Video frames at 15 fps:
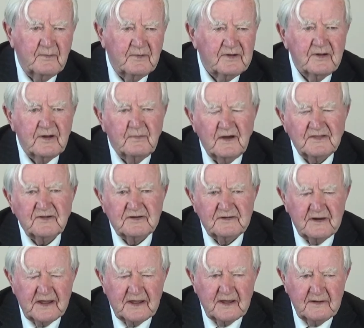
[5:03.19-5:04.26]
We don't know what they're
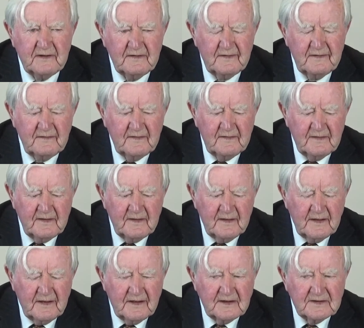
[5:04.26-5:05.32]
drinking.
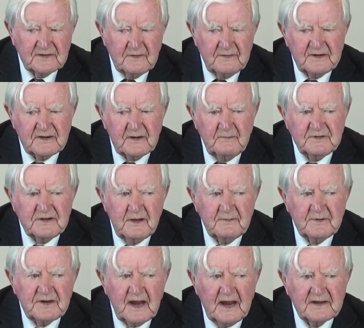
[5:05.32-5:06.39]
So he comes out
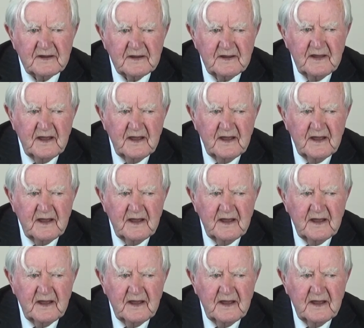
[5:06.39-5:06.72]
with that.